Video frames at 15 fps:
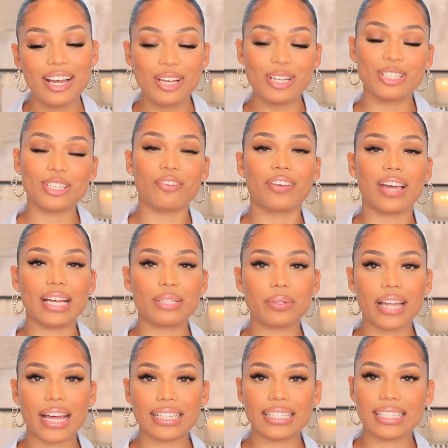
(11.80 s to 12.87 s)
So if you guys would
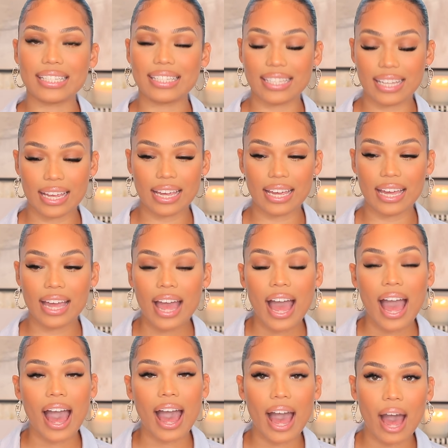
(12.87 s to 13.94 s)
like to see
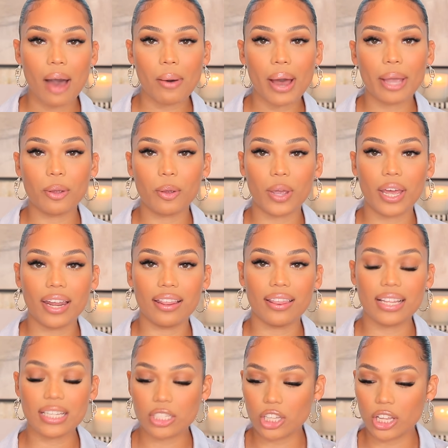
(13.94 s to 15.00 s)
how I created
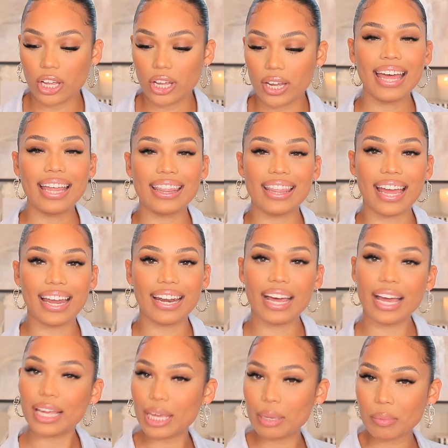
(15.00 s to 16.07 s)
this look, then
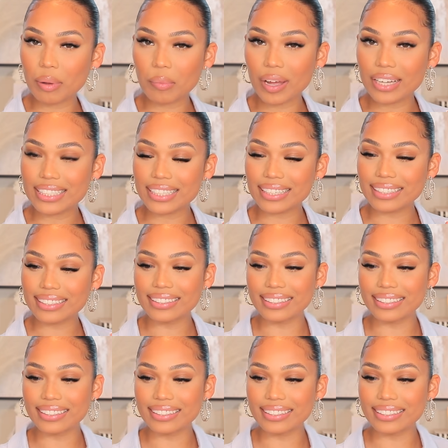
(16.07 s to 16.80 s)
keep on watching.